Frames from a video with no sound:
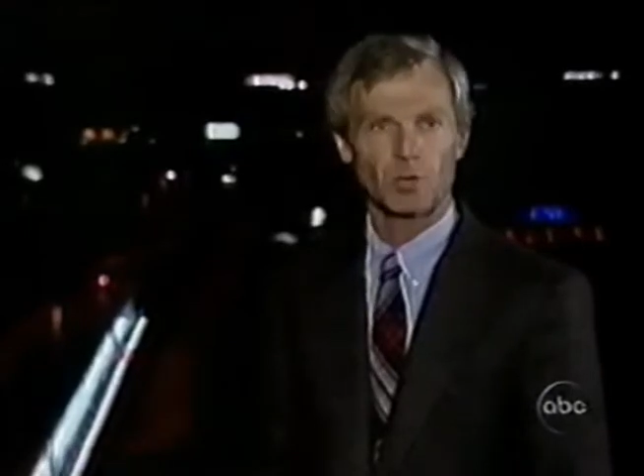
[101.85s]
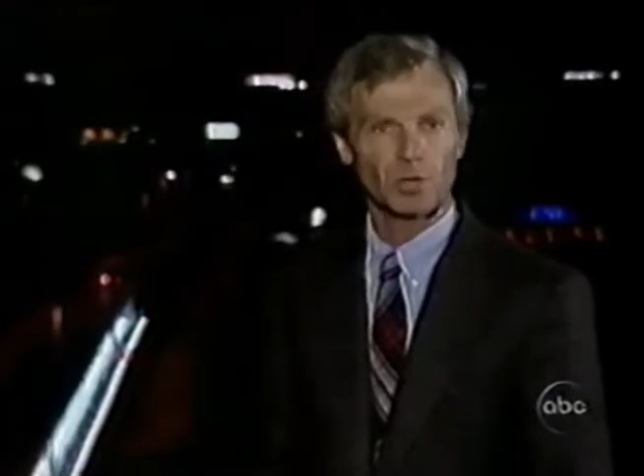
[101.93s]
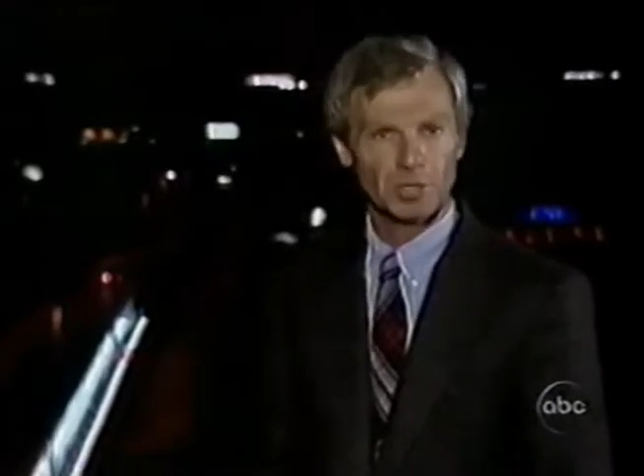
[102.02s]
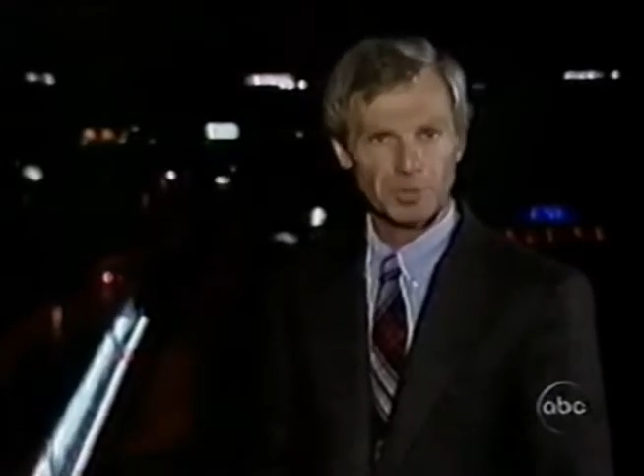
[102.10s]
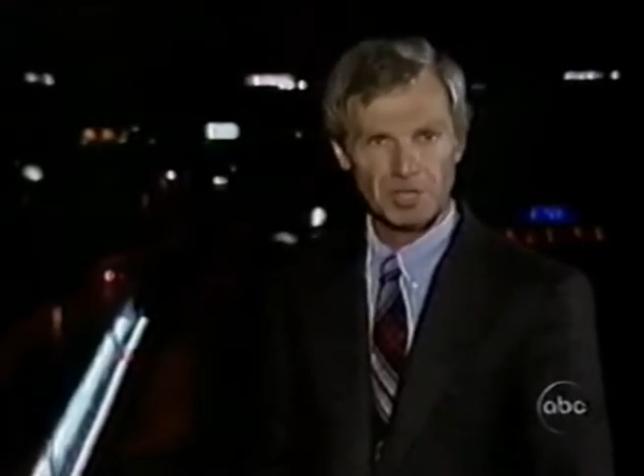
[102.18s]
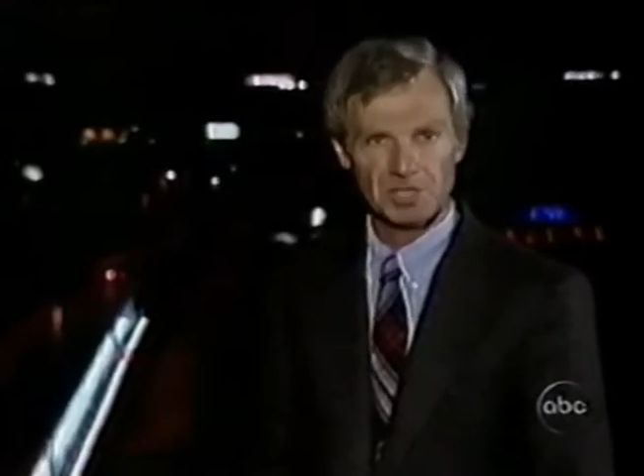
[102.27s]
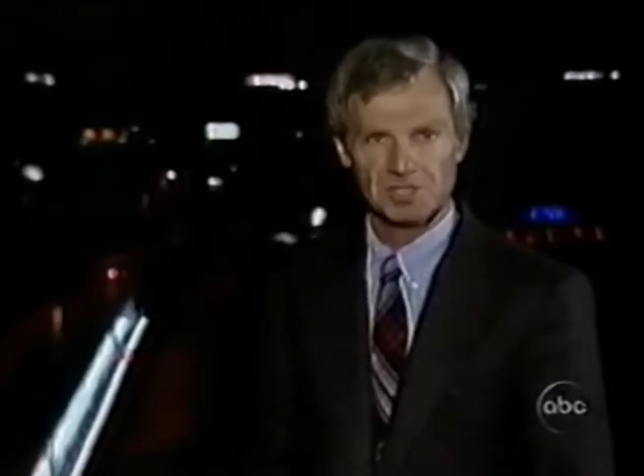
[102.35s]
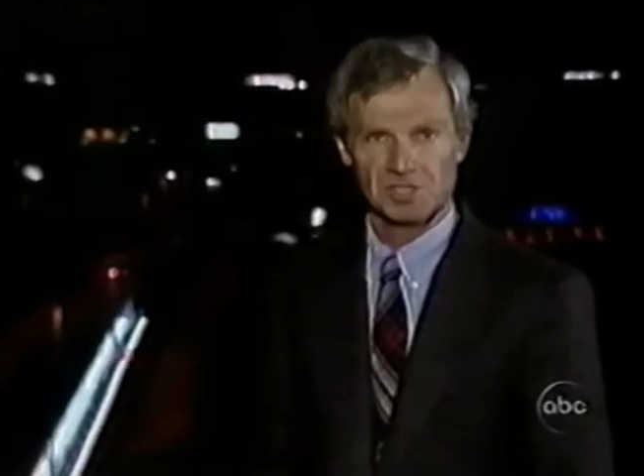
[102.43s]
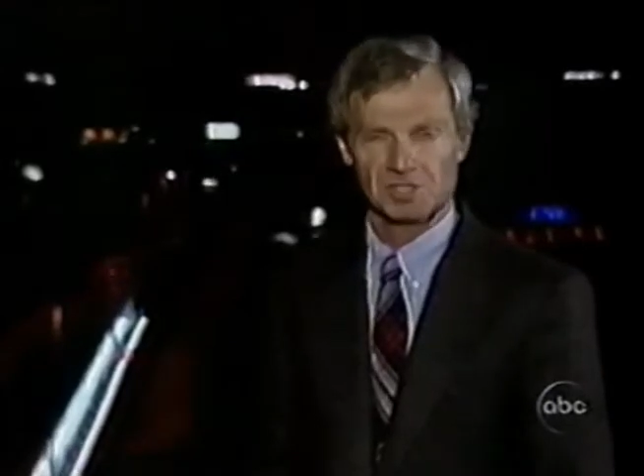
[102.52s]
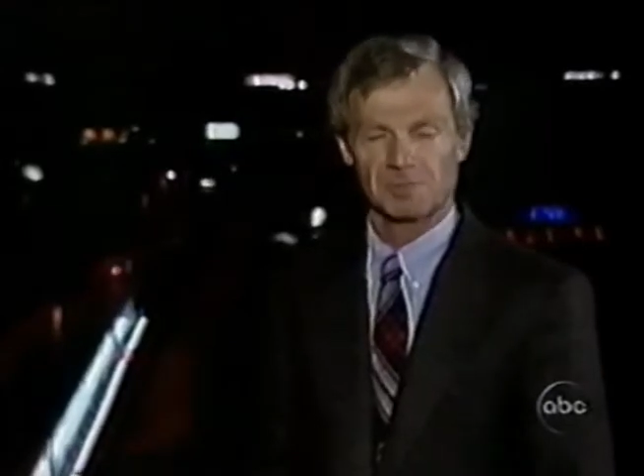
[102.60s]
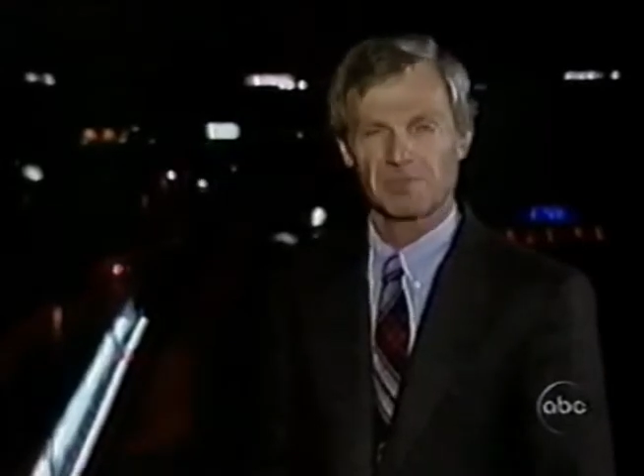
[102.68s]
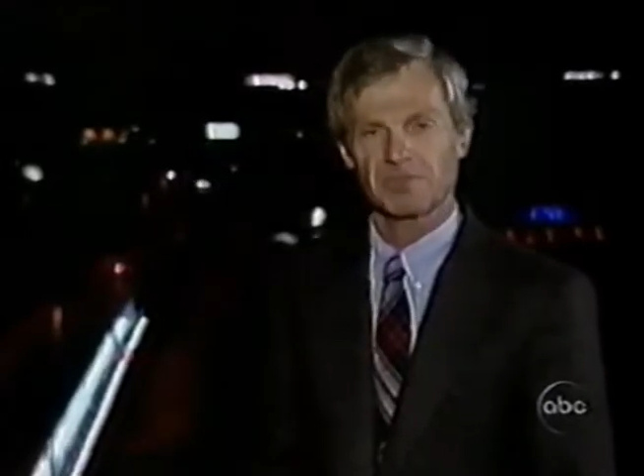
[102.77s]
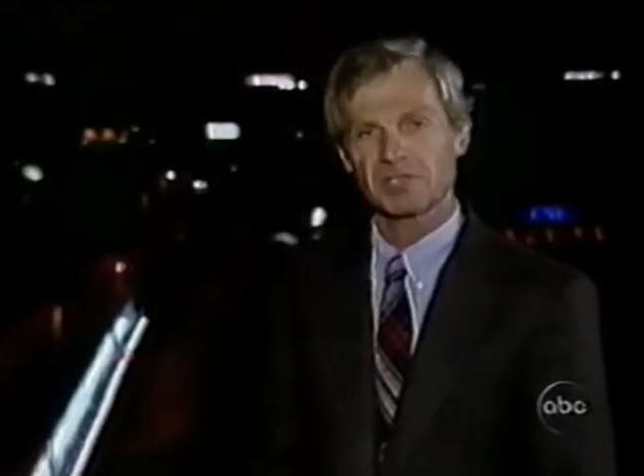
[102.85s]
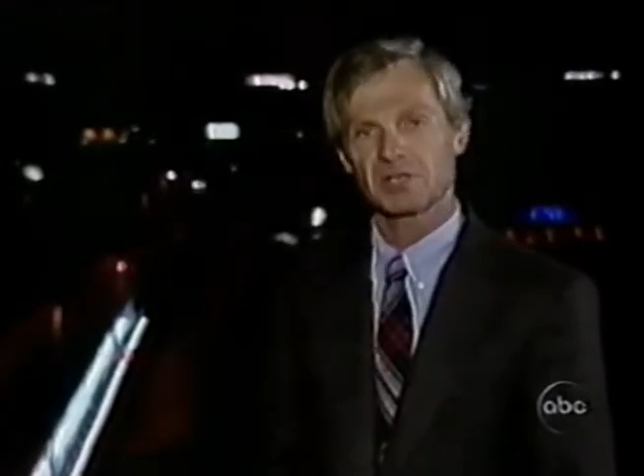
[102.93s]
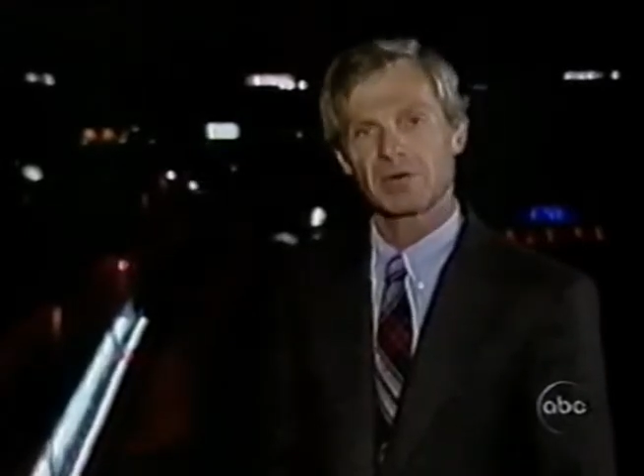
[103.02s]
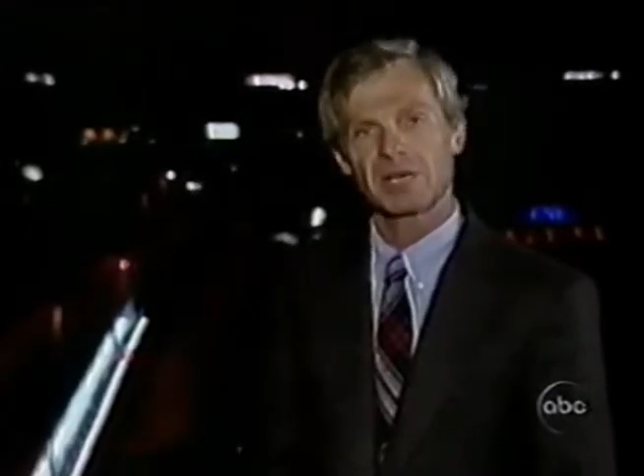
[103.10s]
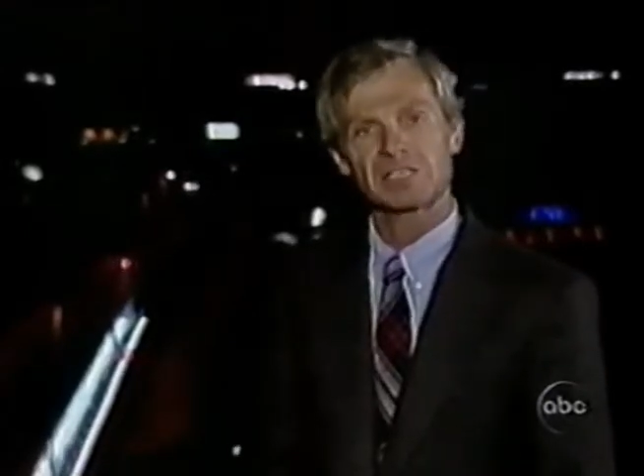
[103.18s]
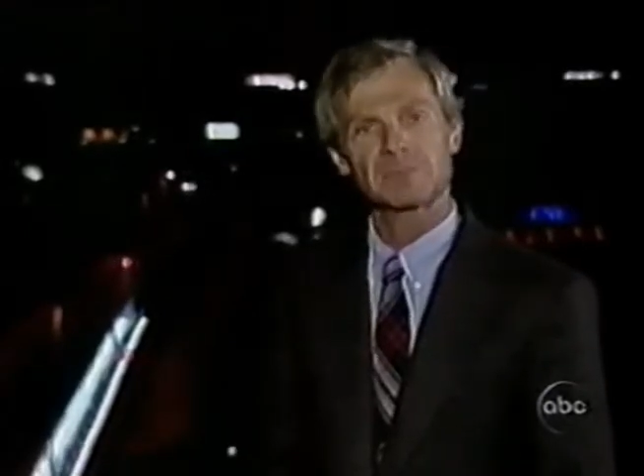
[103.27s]
or criticism of the
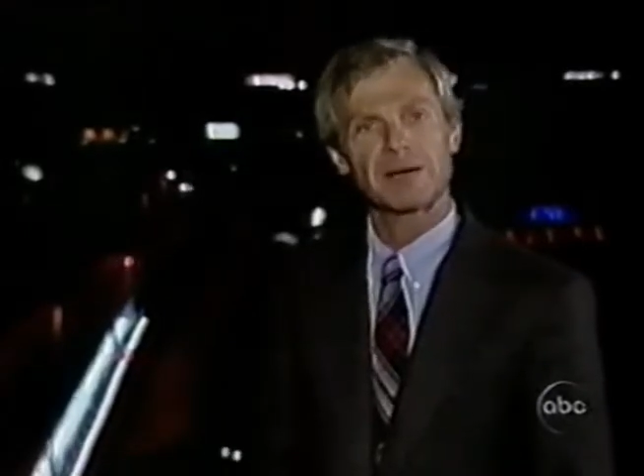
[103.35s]
U.S.